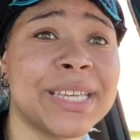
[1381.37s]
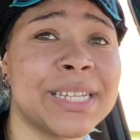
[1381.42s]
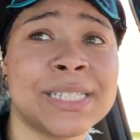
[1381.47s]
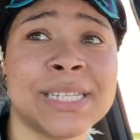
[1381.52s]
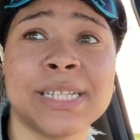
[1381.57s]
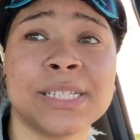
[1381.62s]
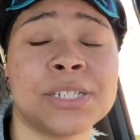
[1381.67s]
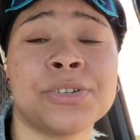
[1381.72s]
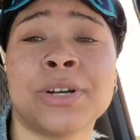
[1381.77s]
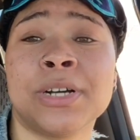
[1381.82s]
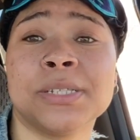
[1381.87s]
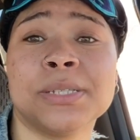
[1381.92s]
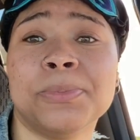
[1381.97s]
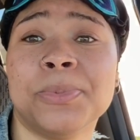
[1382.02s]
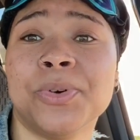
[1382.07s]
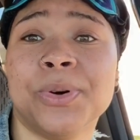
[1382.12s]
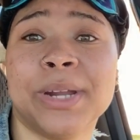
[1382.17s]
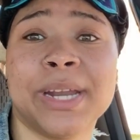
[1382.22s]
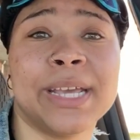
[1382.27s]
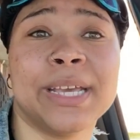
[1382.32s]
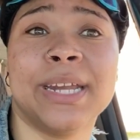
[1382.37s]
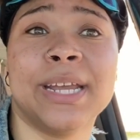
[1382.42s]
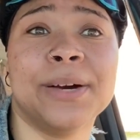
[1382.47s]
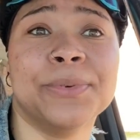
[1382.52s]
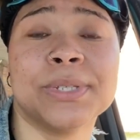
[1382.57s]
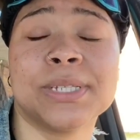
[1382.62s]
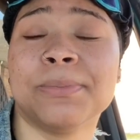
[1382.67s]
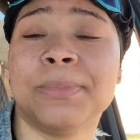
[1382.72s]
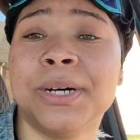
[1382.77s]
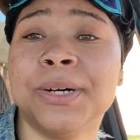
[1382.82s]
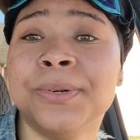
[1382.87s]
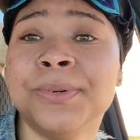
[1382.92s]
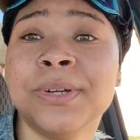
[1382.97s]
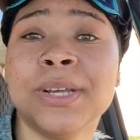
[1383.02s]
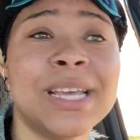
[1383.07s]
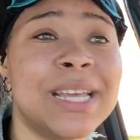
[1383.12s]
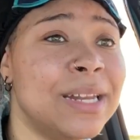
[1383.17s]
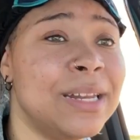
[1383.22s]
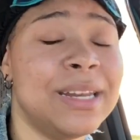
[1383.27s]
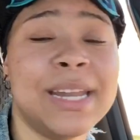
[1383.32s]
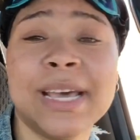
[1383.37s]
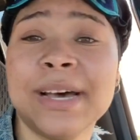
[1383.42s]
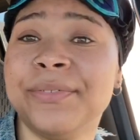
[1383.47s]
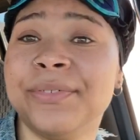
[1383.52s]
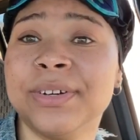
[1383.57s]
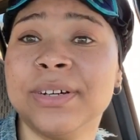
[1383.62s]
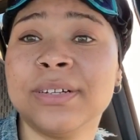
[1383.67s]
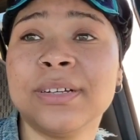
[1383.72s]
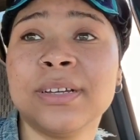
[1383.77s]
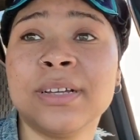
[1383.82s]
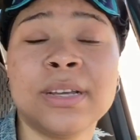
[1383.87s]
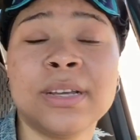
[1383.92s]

get tens across the board hanging out with Simone. Never.